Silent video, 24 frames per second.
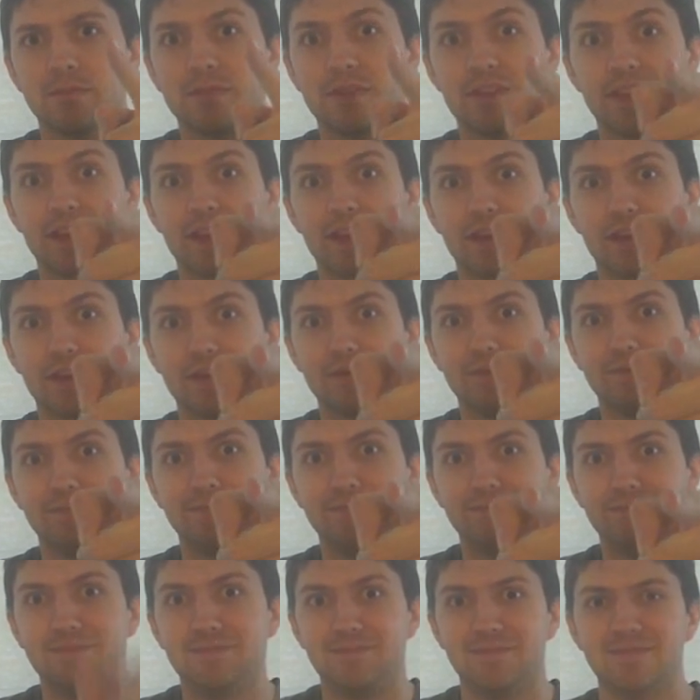thing.
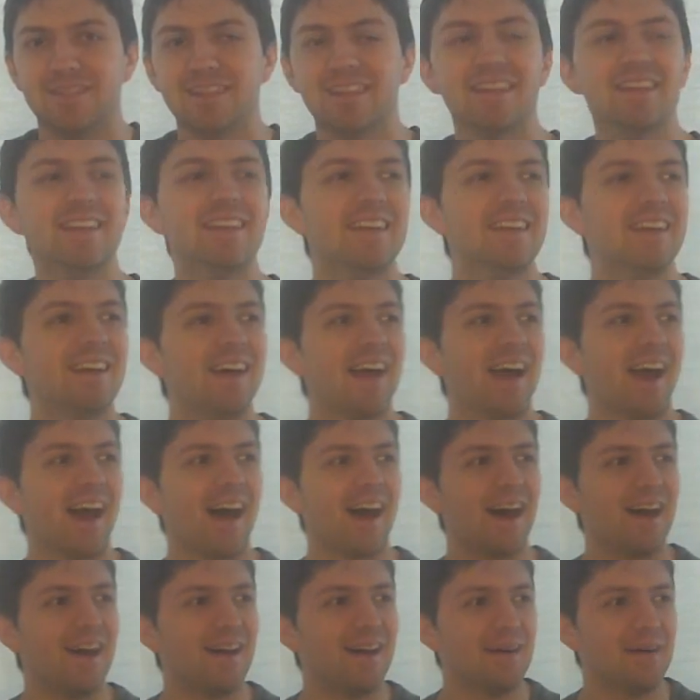
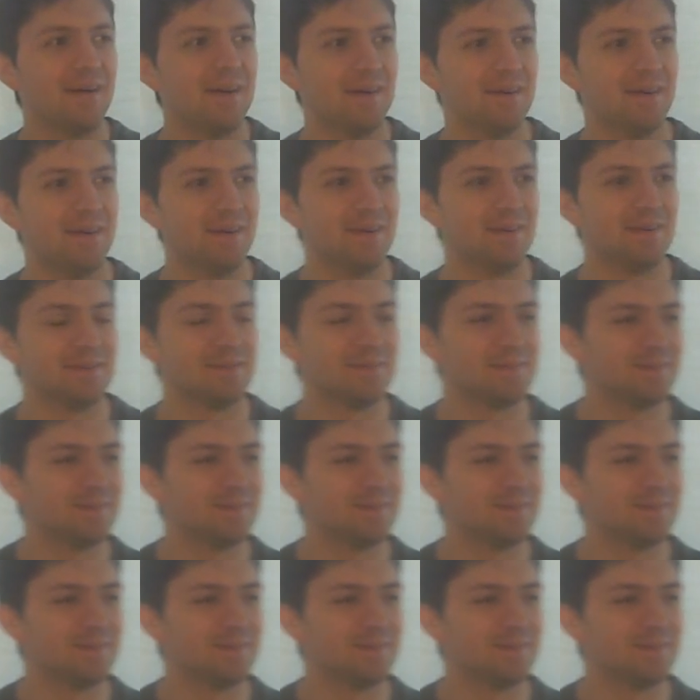I